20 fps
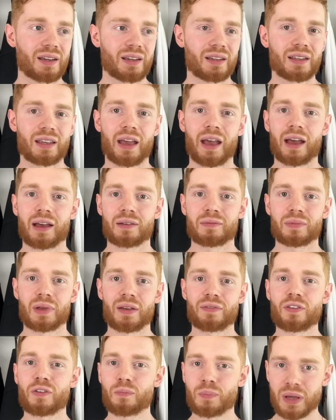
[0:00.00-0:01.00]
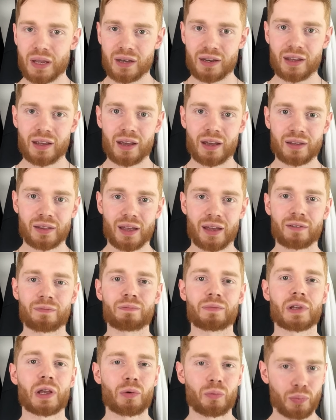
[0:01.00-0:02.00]
yeah, if you've been here,
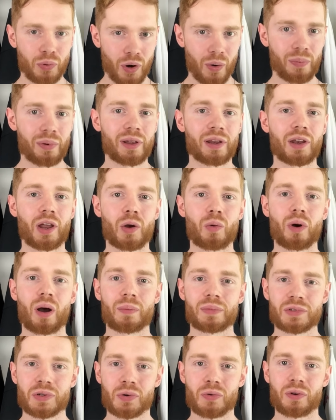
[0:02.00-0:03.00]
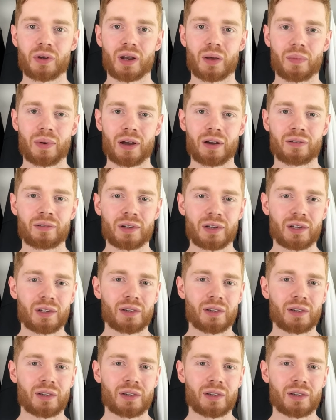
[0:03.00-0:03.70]
then you'll probably know what I'm talking about.